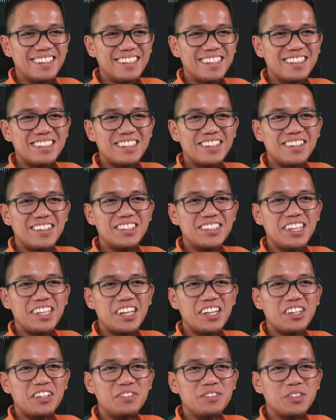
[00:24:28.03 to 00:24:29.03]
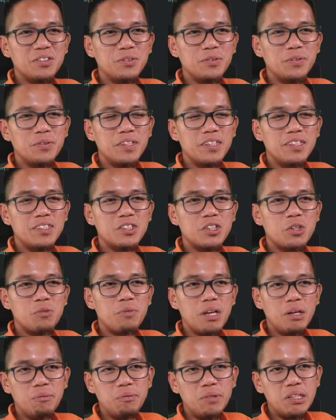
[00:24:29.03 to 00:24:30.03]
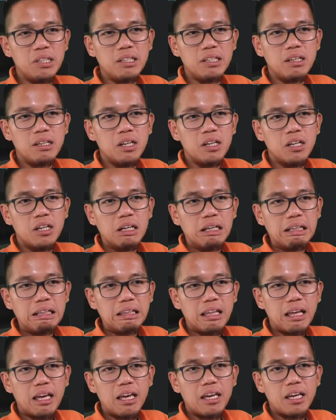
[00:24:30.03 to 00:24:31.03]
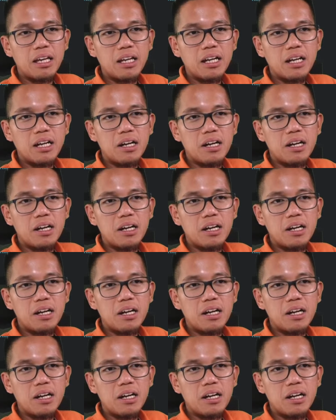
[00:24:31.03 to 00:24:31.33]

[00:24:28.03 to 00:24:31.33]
long as you get comfortable with these, or maybe like